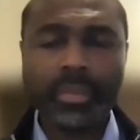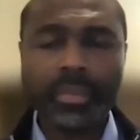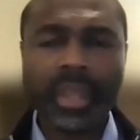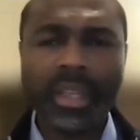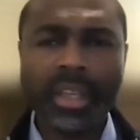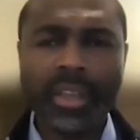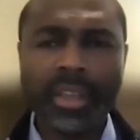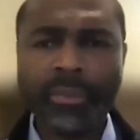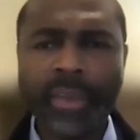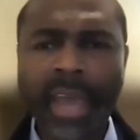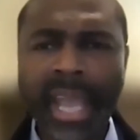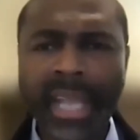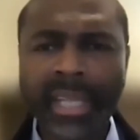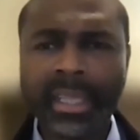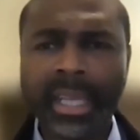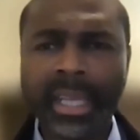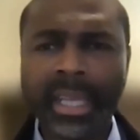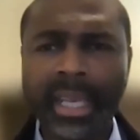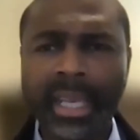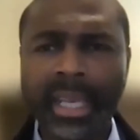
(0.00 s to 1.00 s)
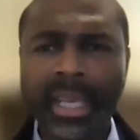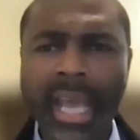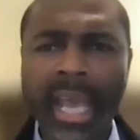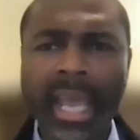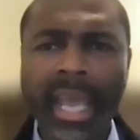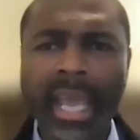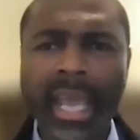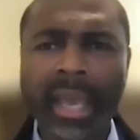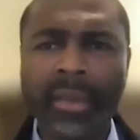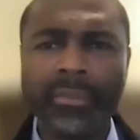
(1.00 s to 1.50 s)
the fact that
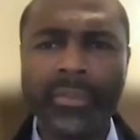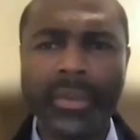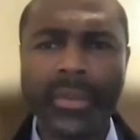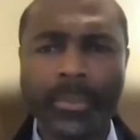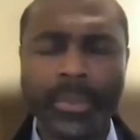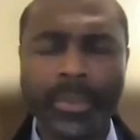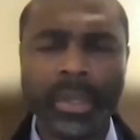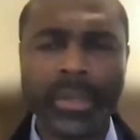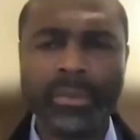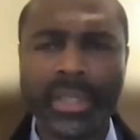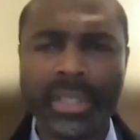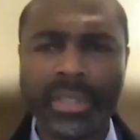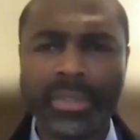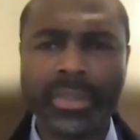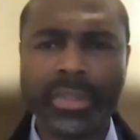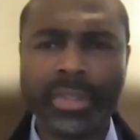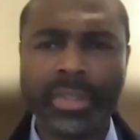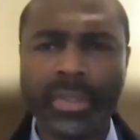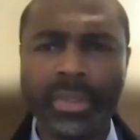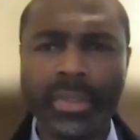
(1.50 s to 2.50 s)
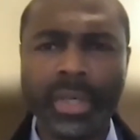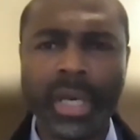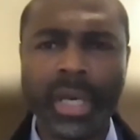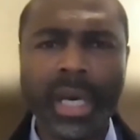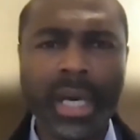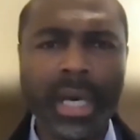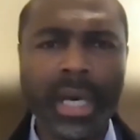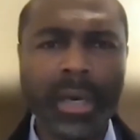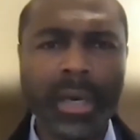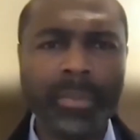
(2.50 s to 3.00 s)
I have the privilege to
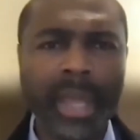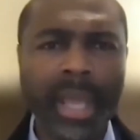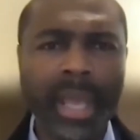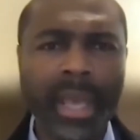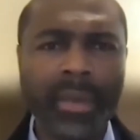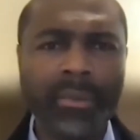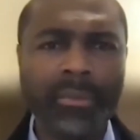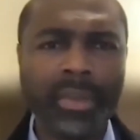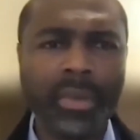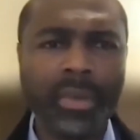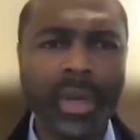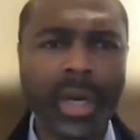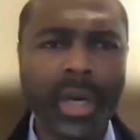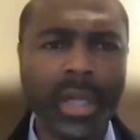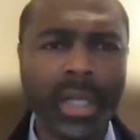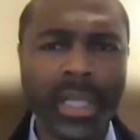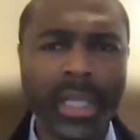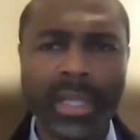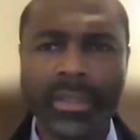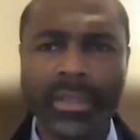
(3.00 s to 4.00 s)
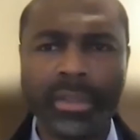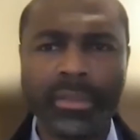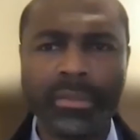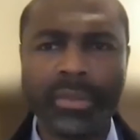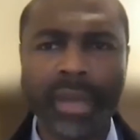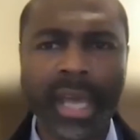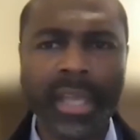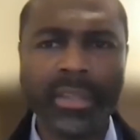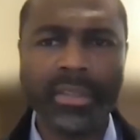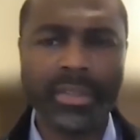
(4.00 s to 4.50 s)
um, have you all as
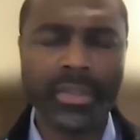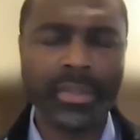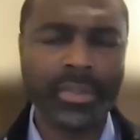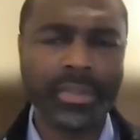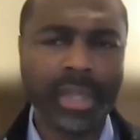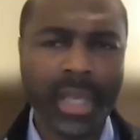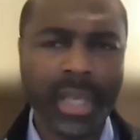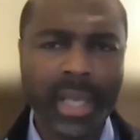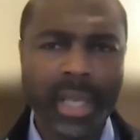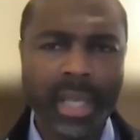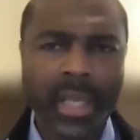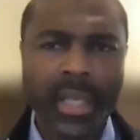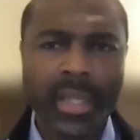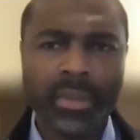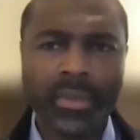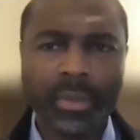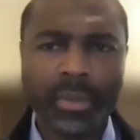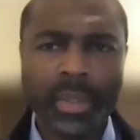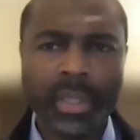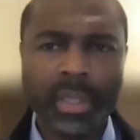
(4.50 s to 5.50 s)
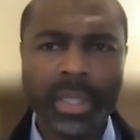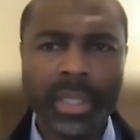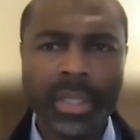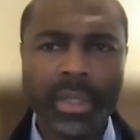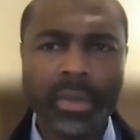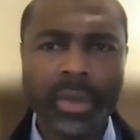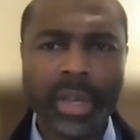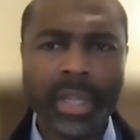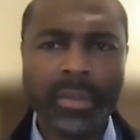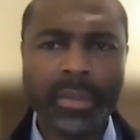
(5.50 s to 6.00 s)
advisors is really
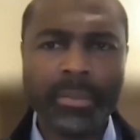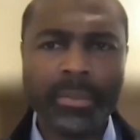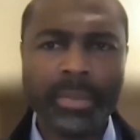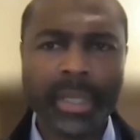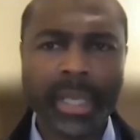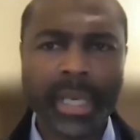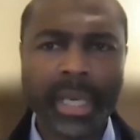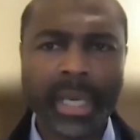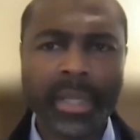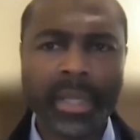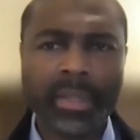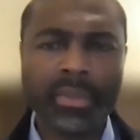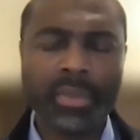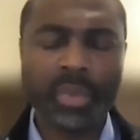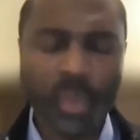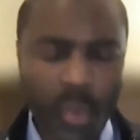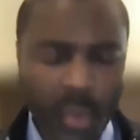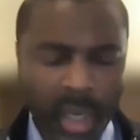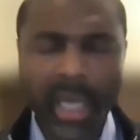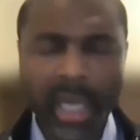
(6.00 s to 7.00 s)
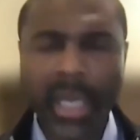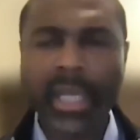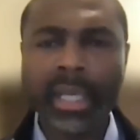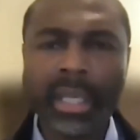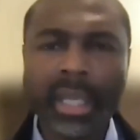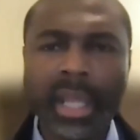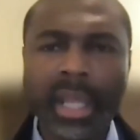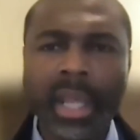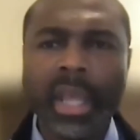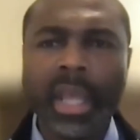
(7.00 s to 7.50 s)
great because
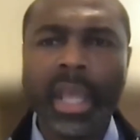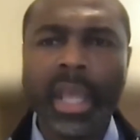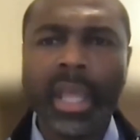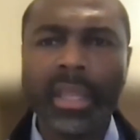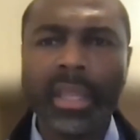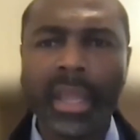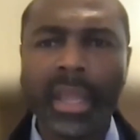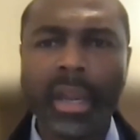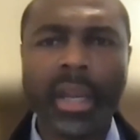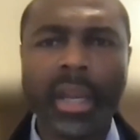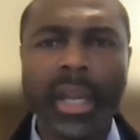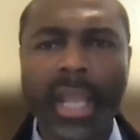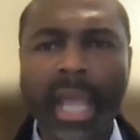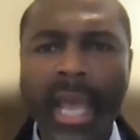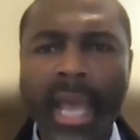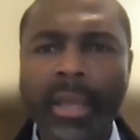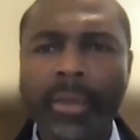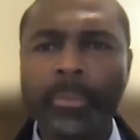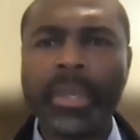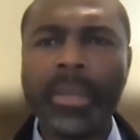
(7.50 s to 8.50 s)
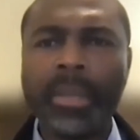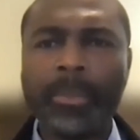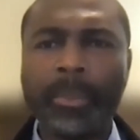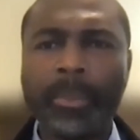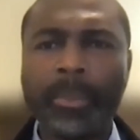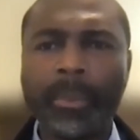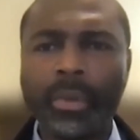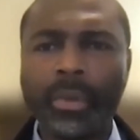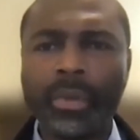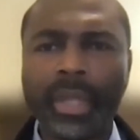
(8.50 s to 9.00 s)
one, there are a lot of people